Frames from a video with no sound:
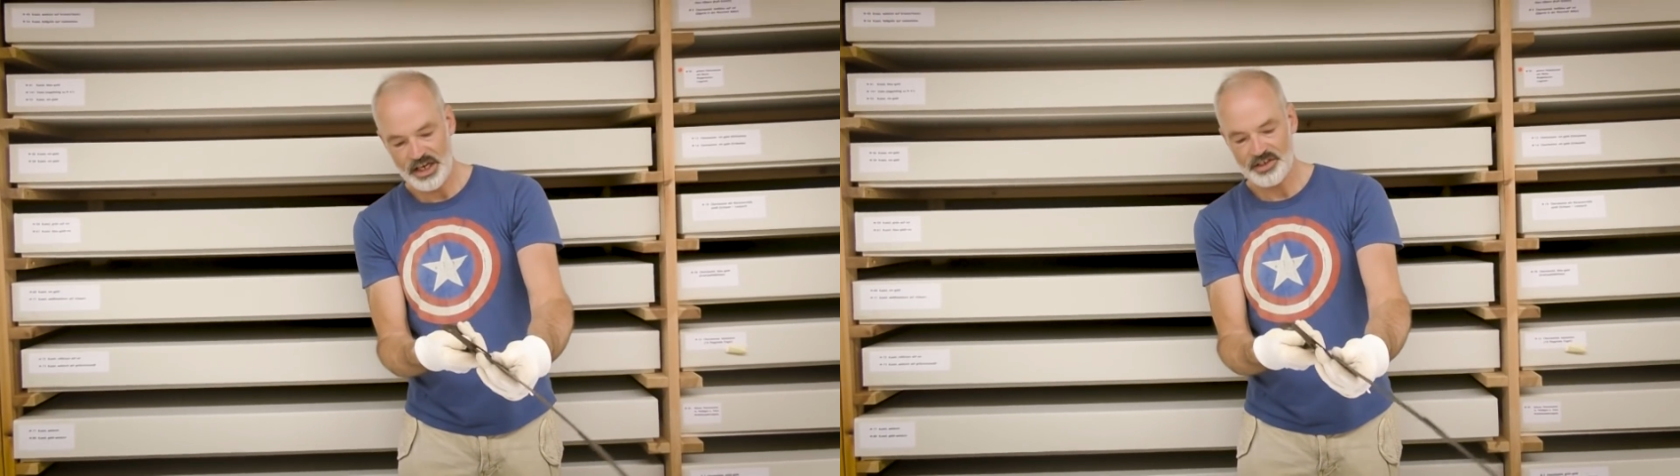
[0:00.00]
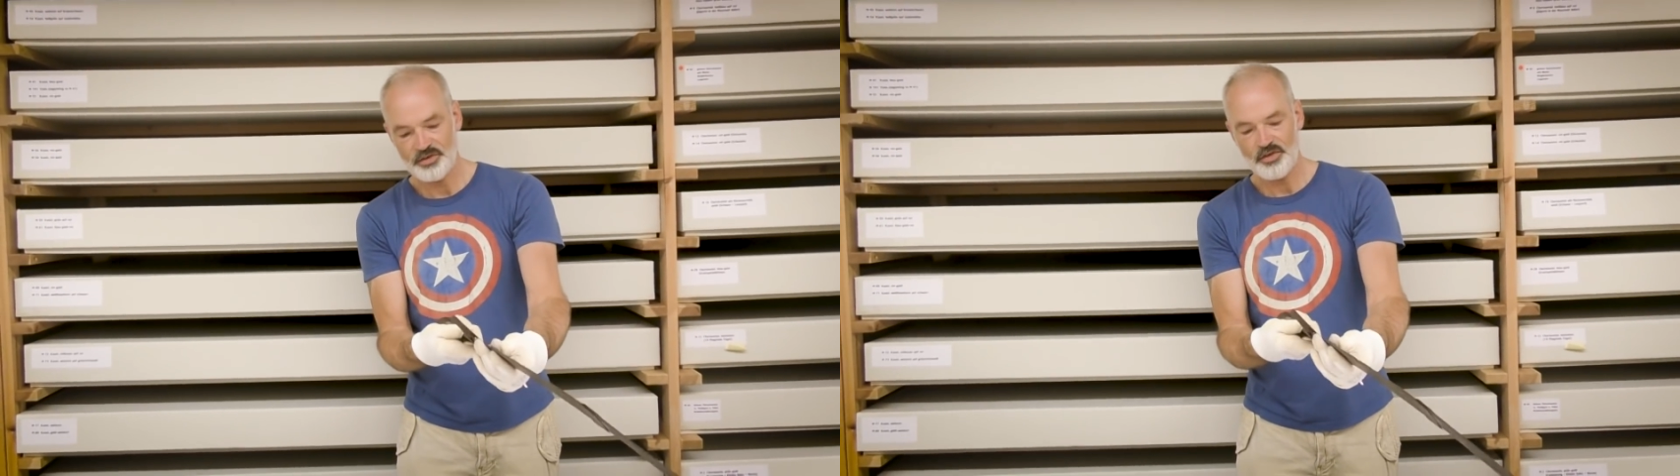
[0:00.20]

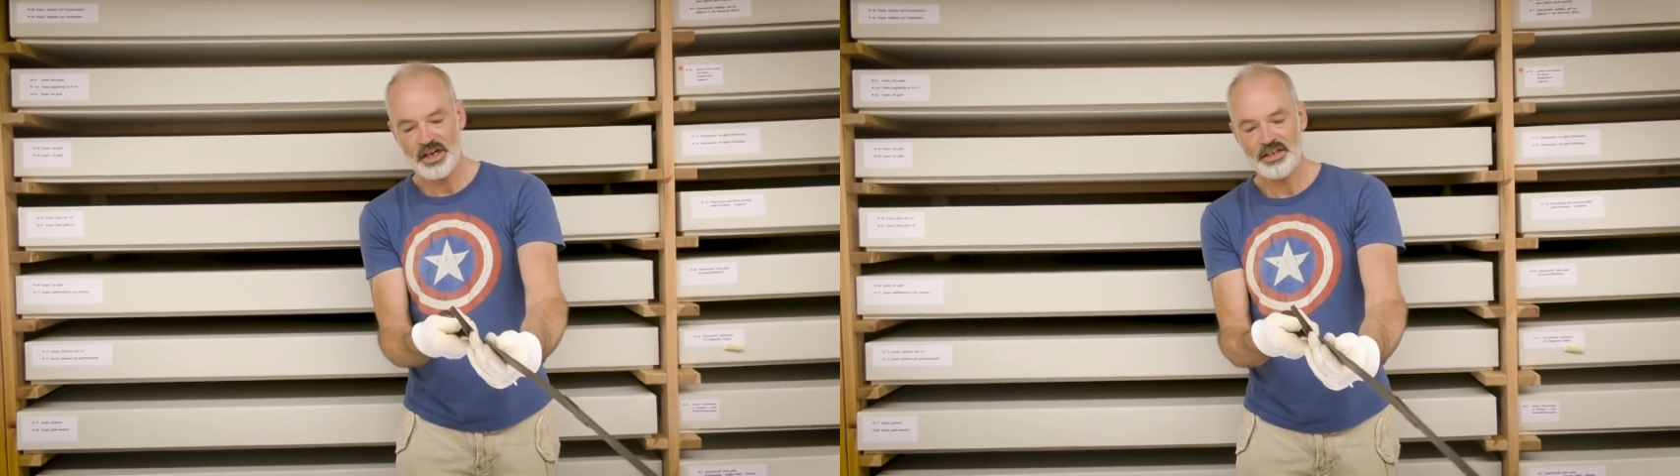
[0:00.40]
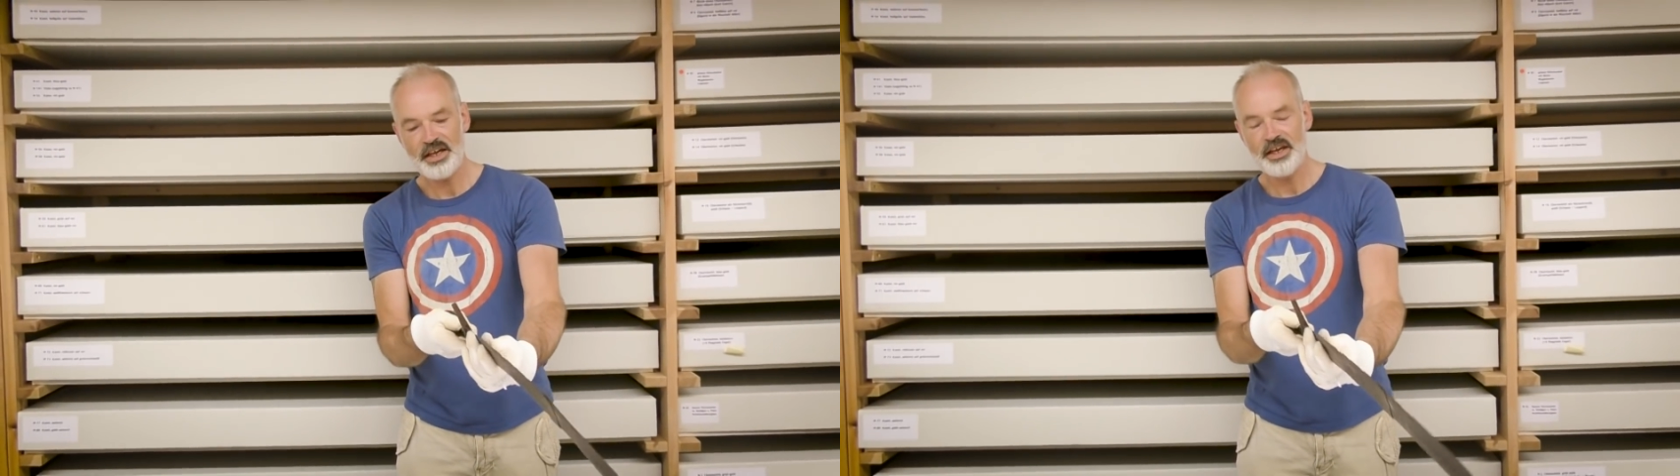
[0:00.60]
as a
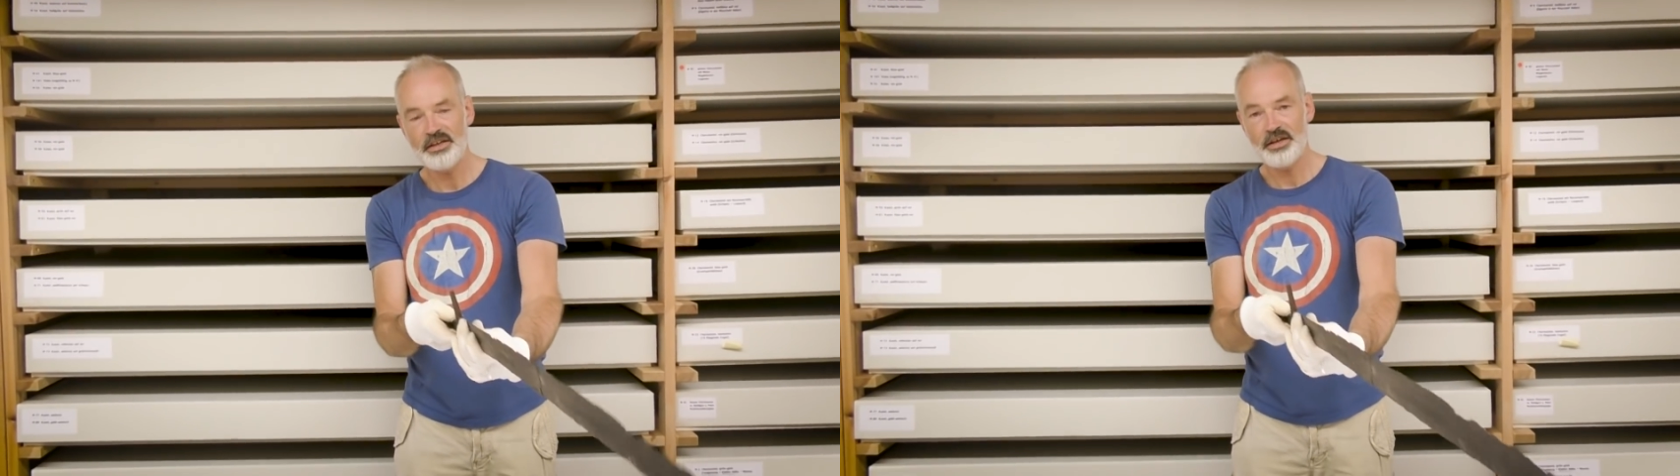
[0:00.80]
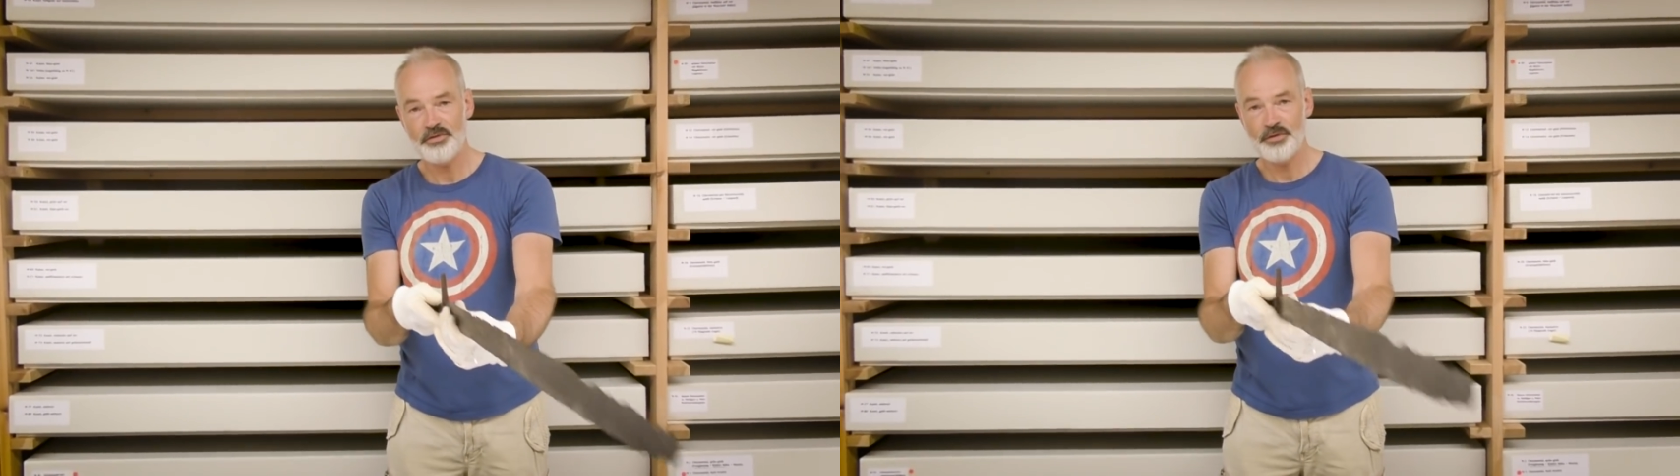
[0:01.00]

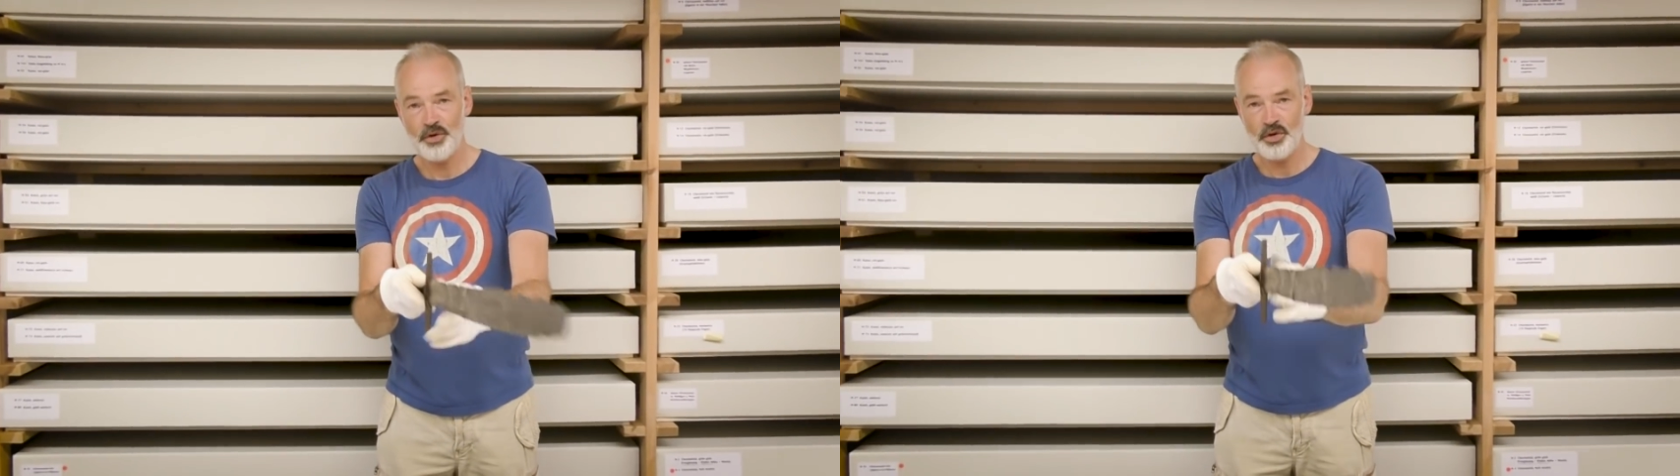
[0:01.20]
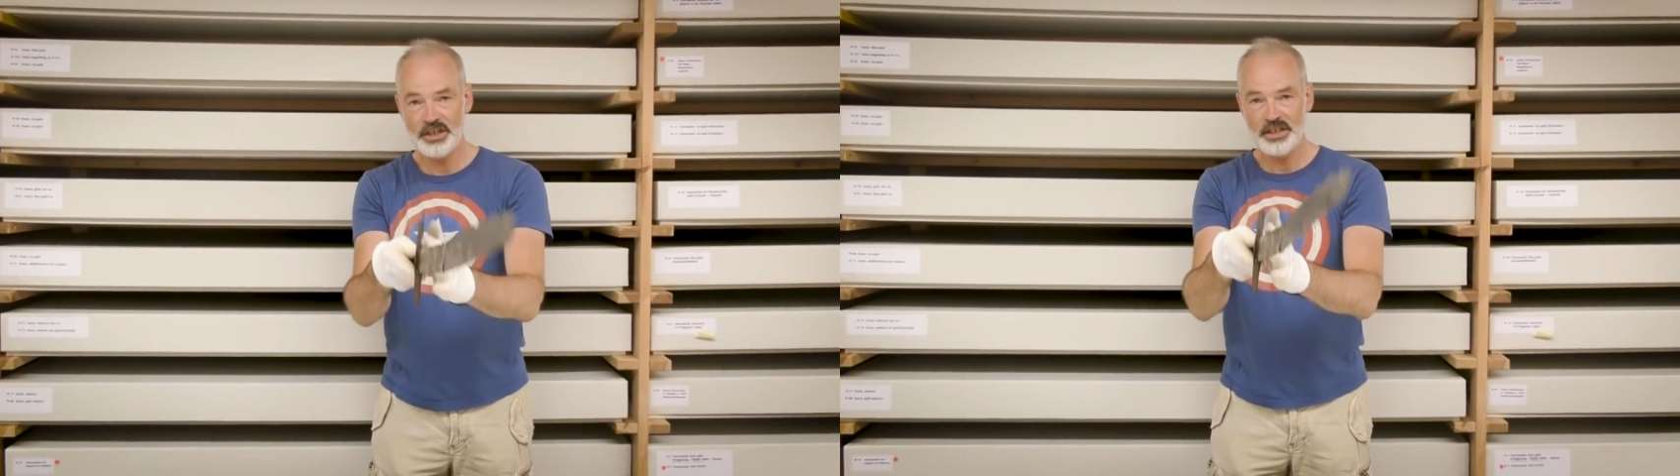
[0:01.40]
right-hander
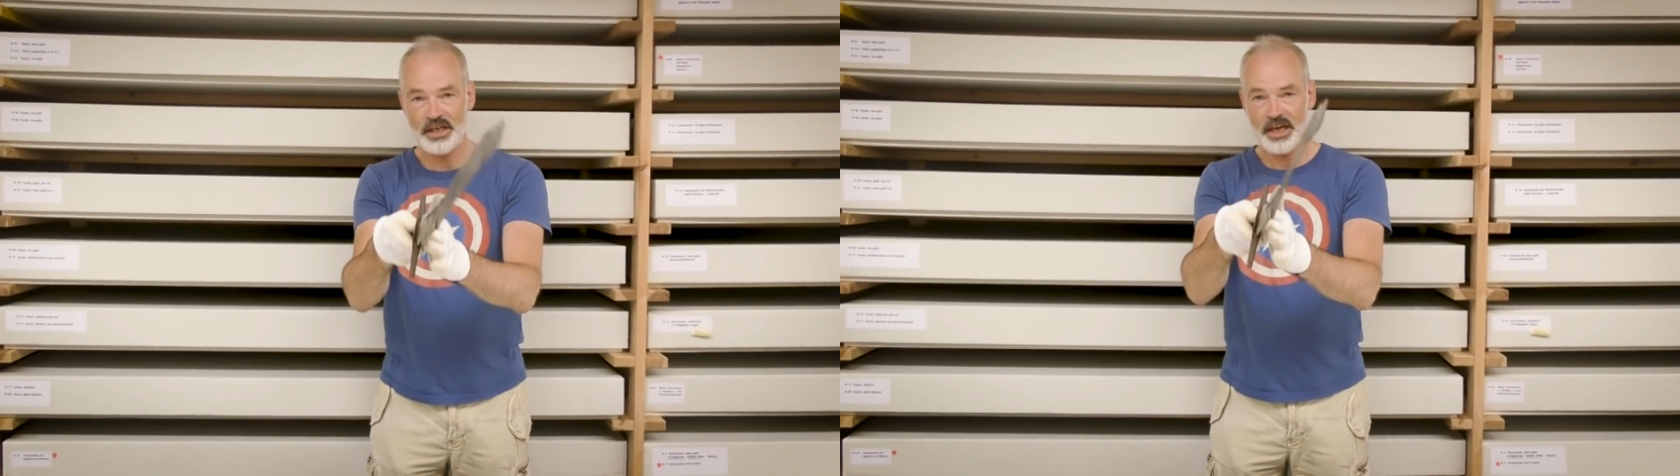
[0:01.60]
fully